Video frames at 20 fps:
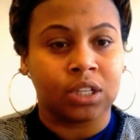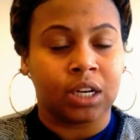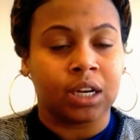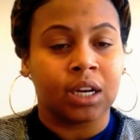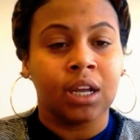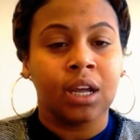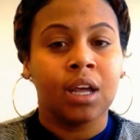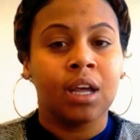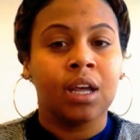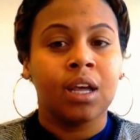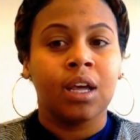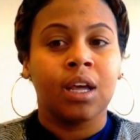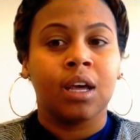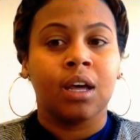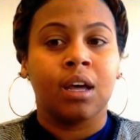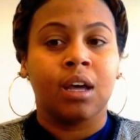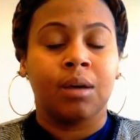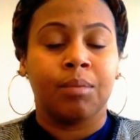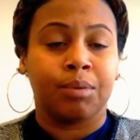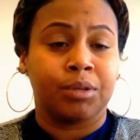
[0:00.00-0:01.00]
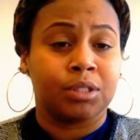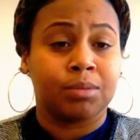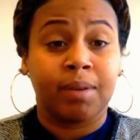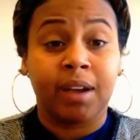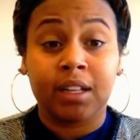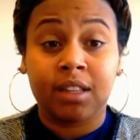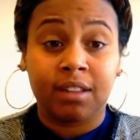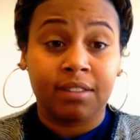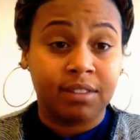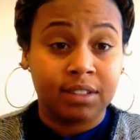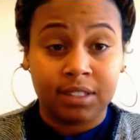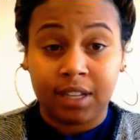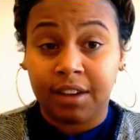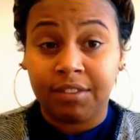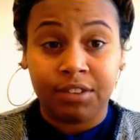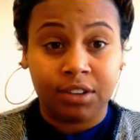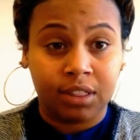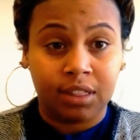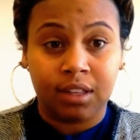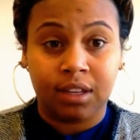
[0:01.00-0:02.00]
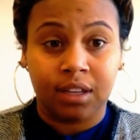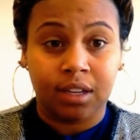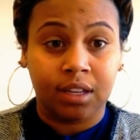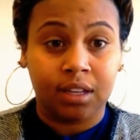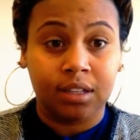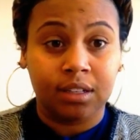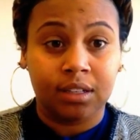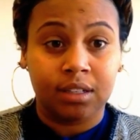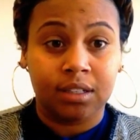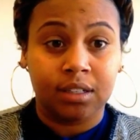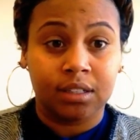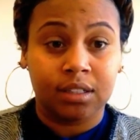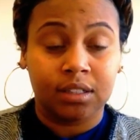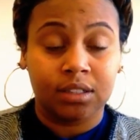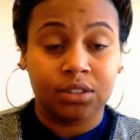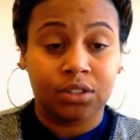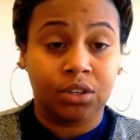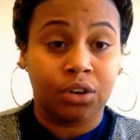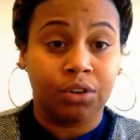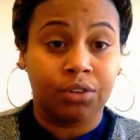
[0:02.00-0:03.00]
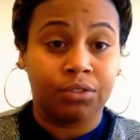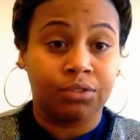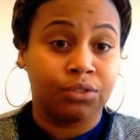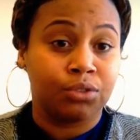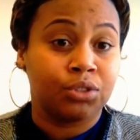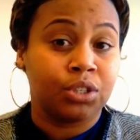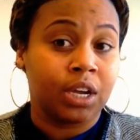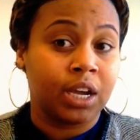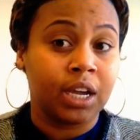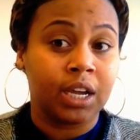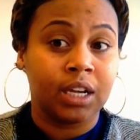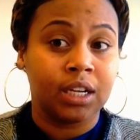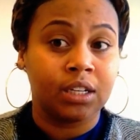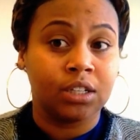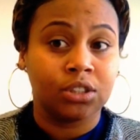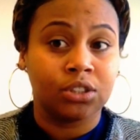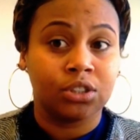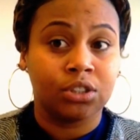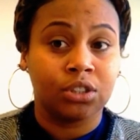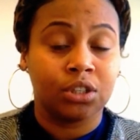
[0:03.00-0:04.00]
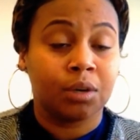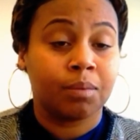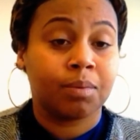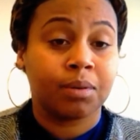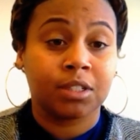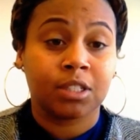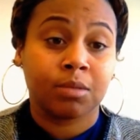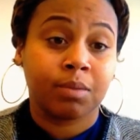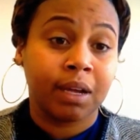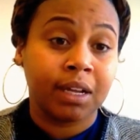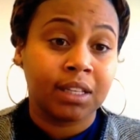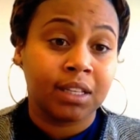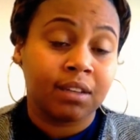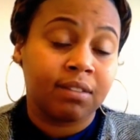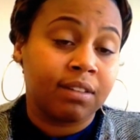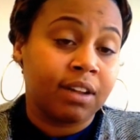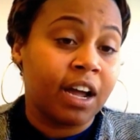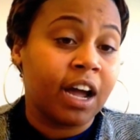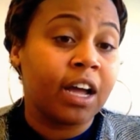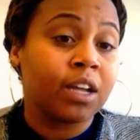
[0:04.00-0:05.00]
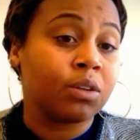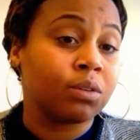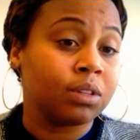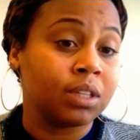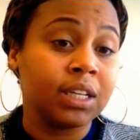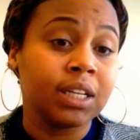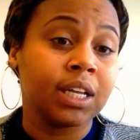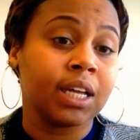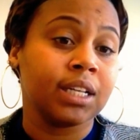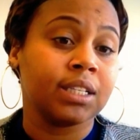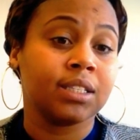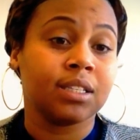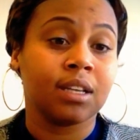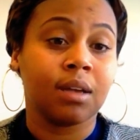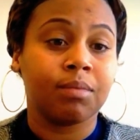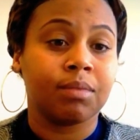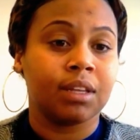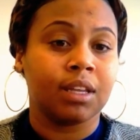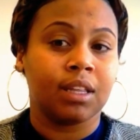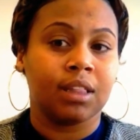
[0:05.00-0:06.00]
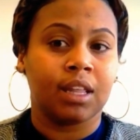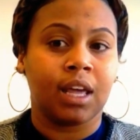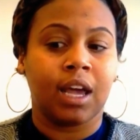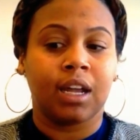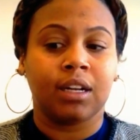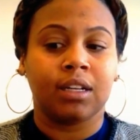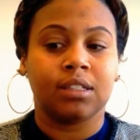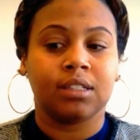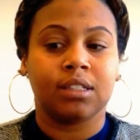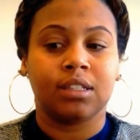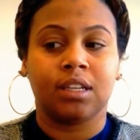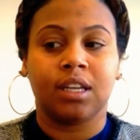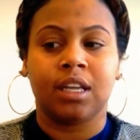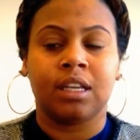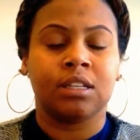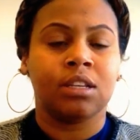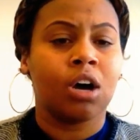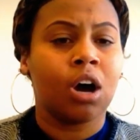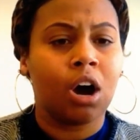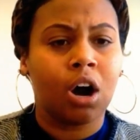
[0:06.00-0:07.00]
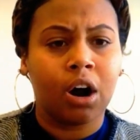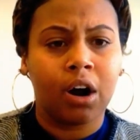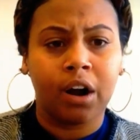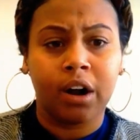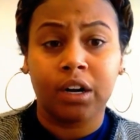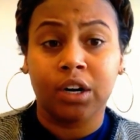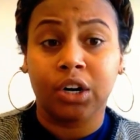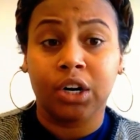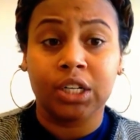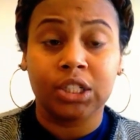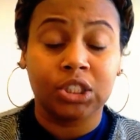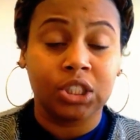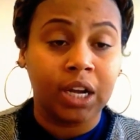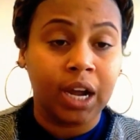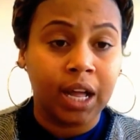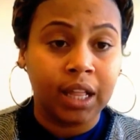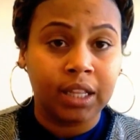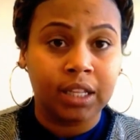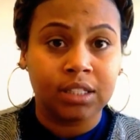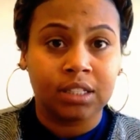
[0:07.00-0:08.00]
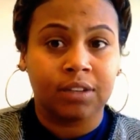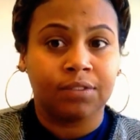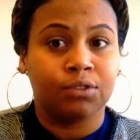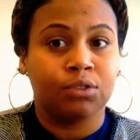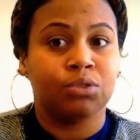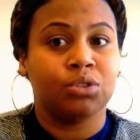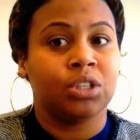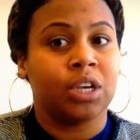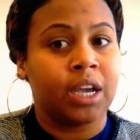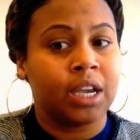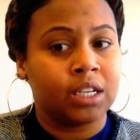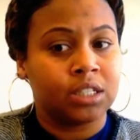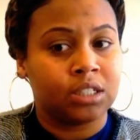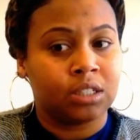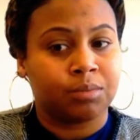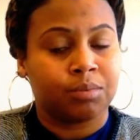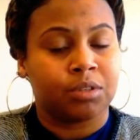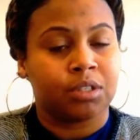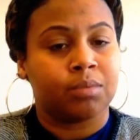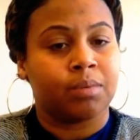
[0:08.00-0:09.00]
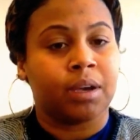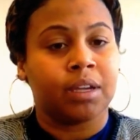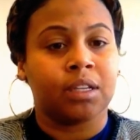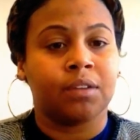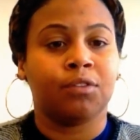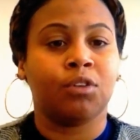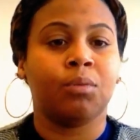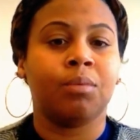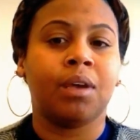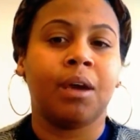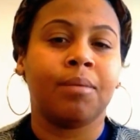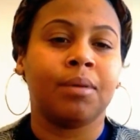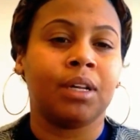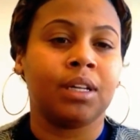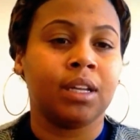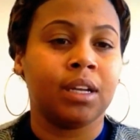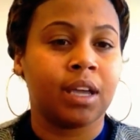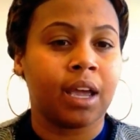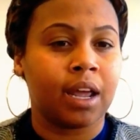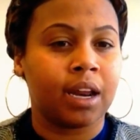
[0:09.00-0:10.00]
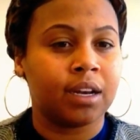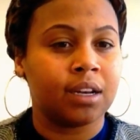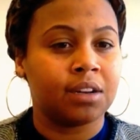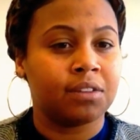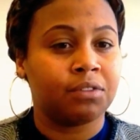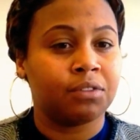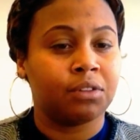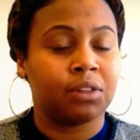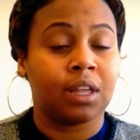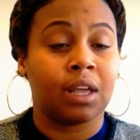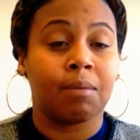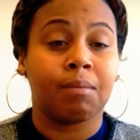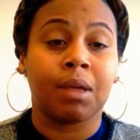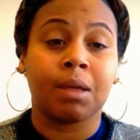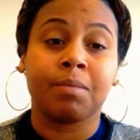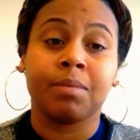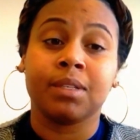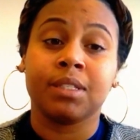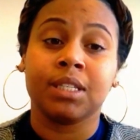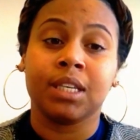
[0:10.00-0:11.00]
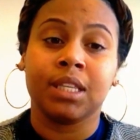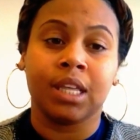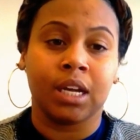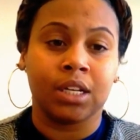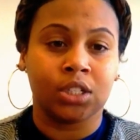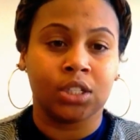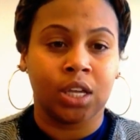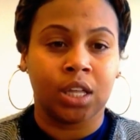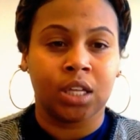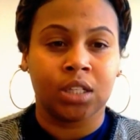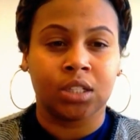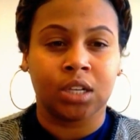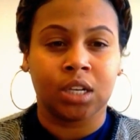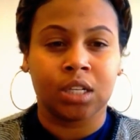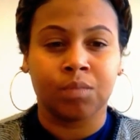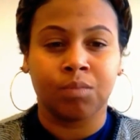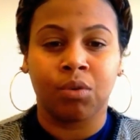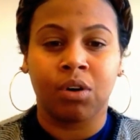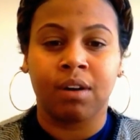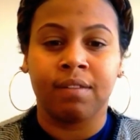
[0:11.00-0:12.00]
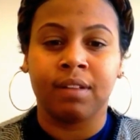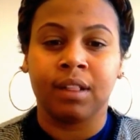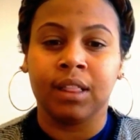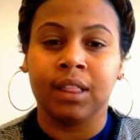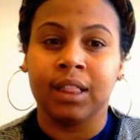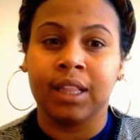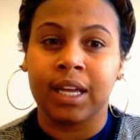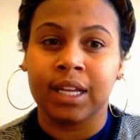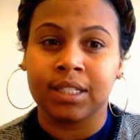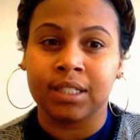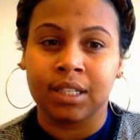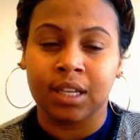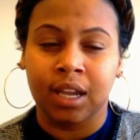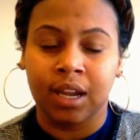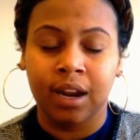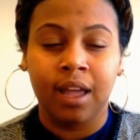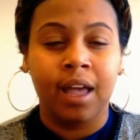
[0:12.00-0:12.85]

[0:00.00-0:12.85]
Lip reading: And perspective is everything. So if you change your perspective and how you look at something that is hard or a challenge, if you change the perspective, you'll be able to look at it differently and maybe see that challenge as more of a lesson